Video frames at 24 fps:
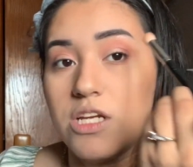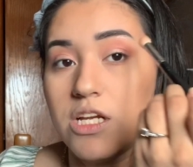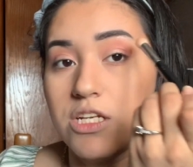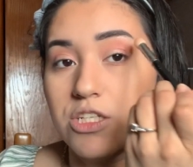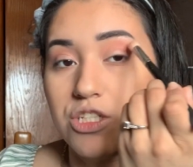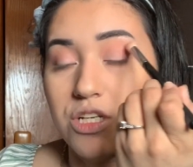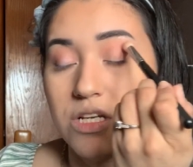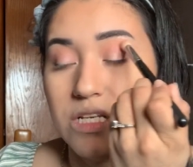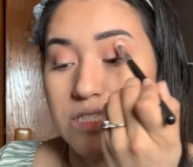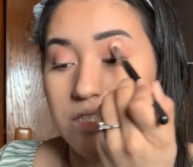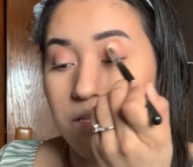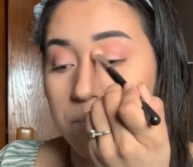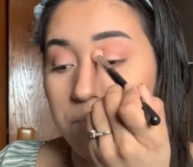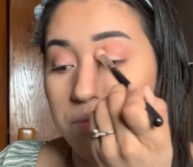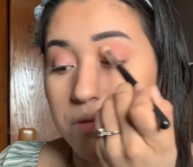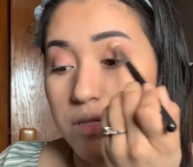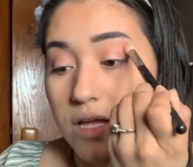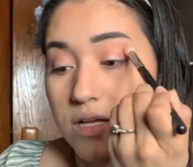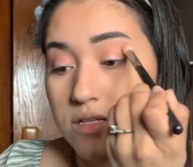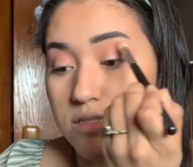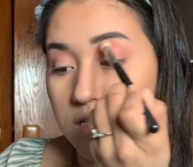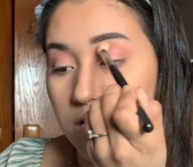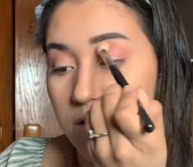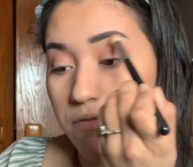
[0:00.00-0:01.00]
and just
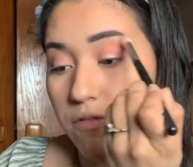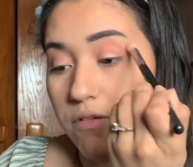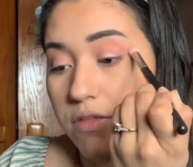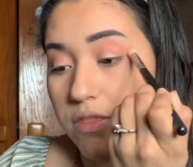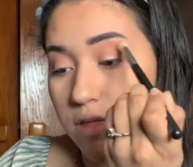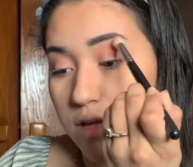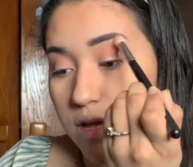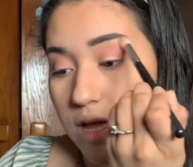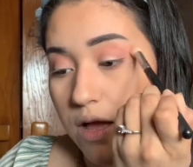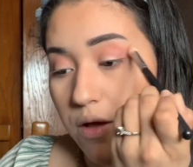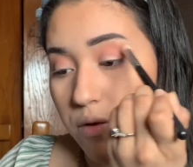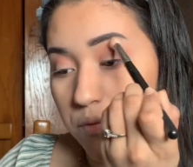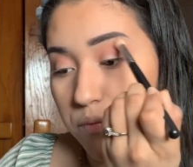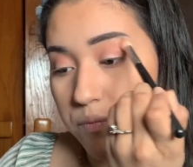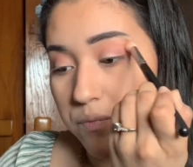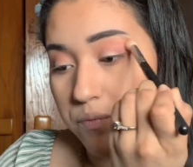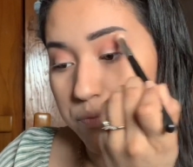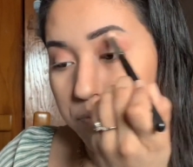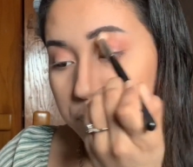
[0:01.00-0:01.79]
blend everything out.